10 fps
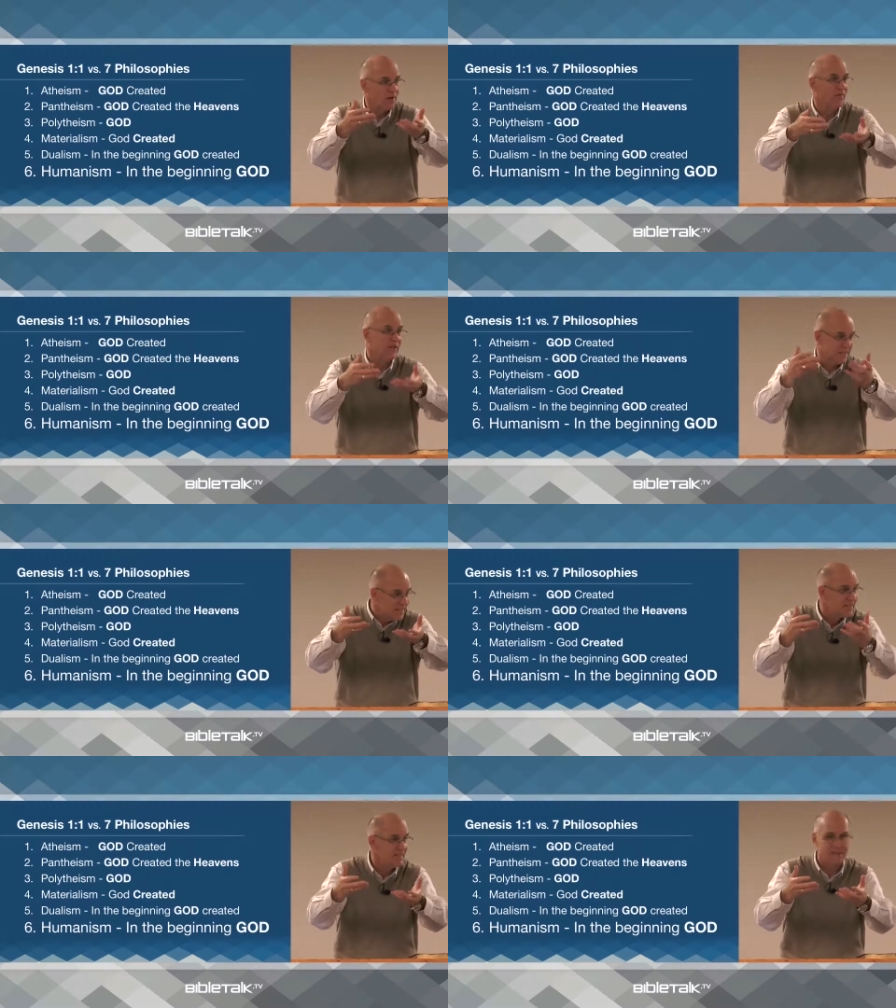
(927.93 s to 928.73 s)
of
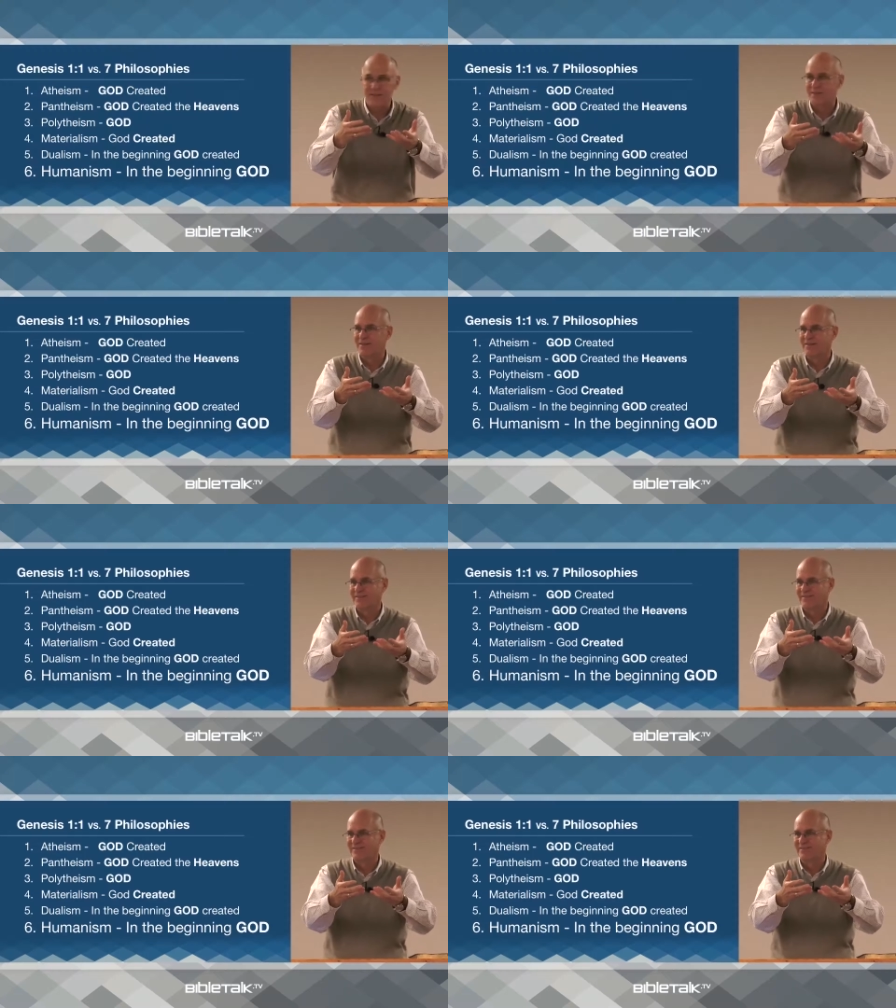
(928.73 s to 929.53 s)
existence.
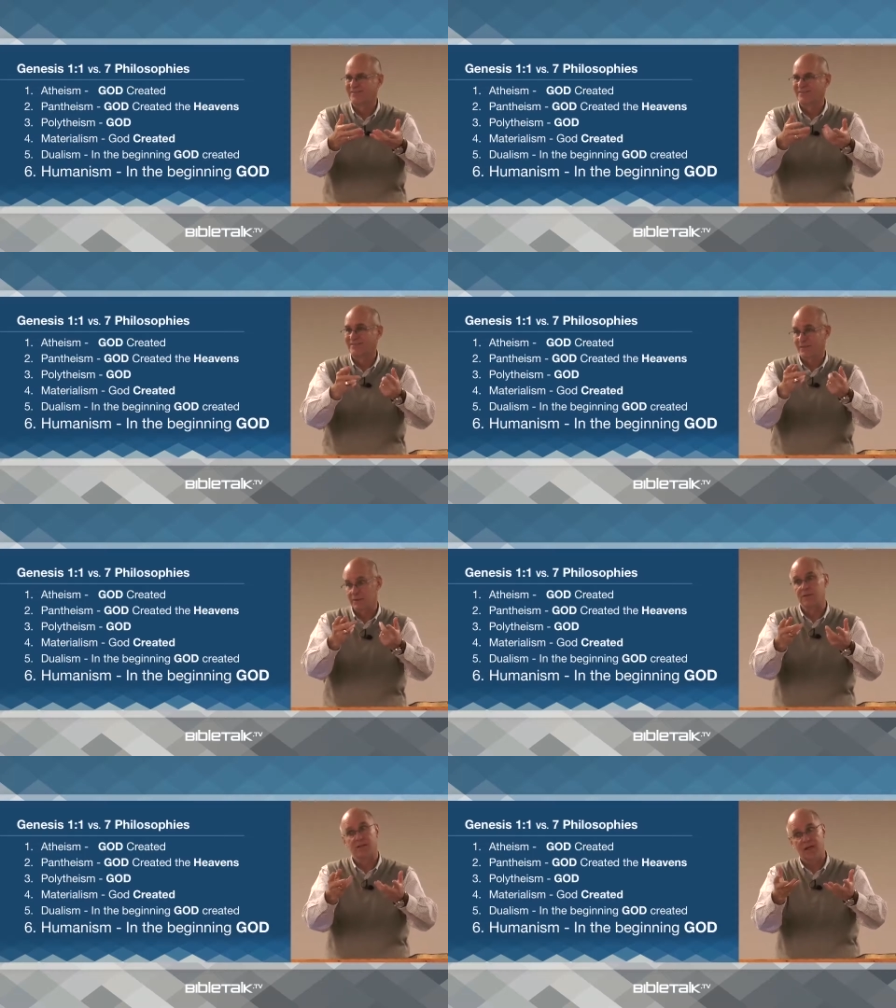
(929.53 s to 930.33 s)

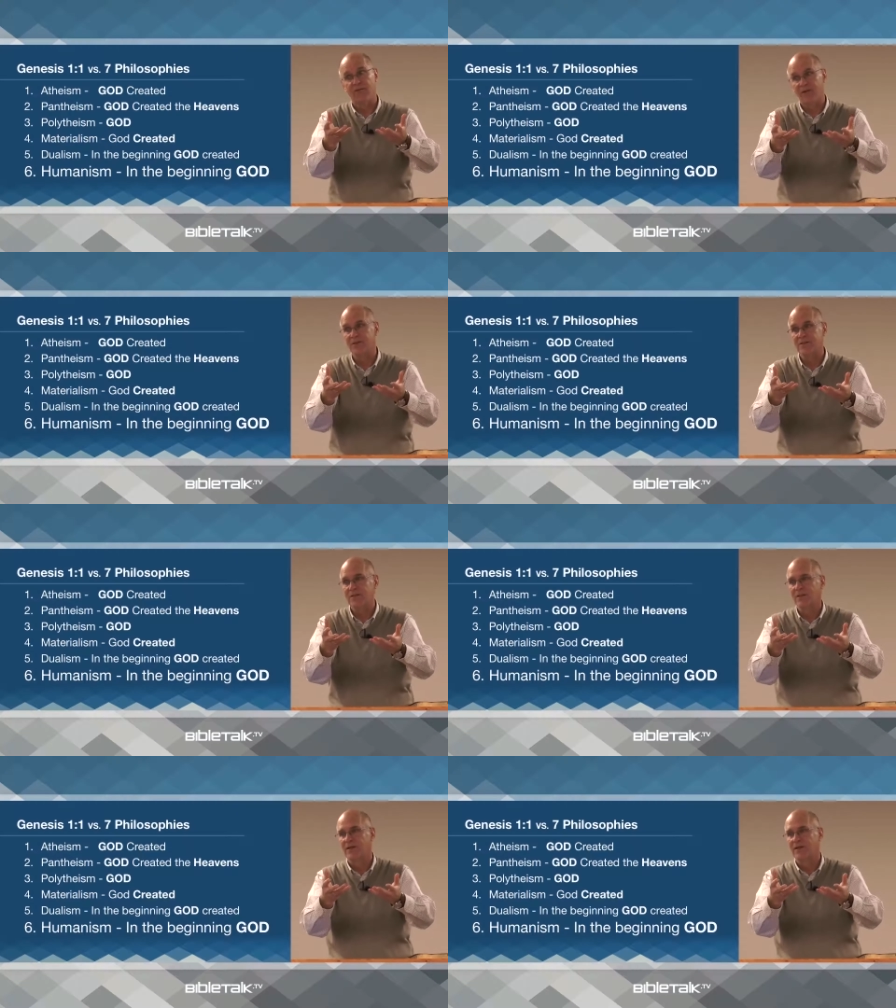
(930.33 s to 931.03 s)
There's a difference.